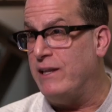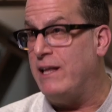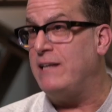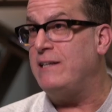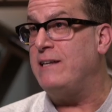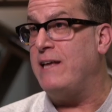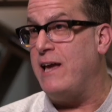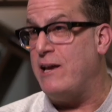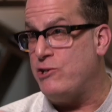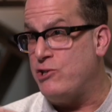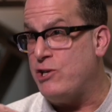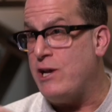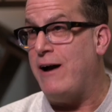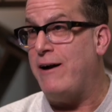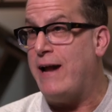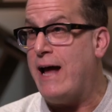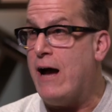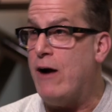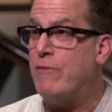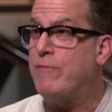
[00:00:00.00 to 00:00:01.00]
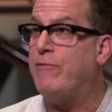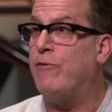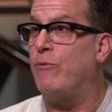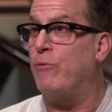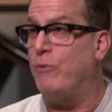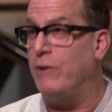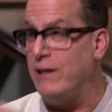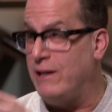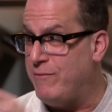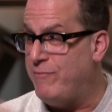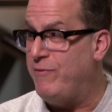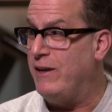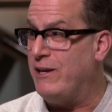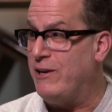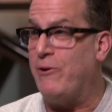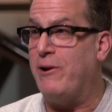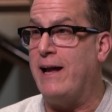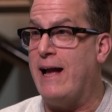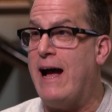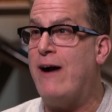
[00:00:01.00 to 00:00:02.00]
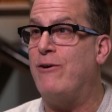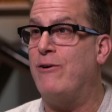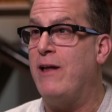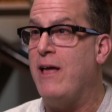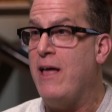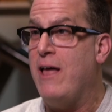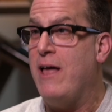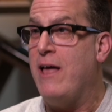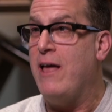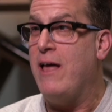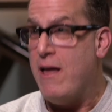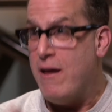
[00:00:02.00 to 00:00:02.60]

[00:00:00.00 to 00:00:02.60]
Valente a shout out for really figuring out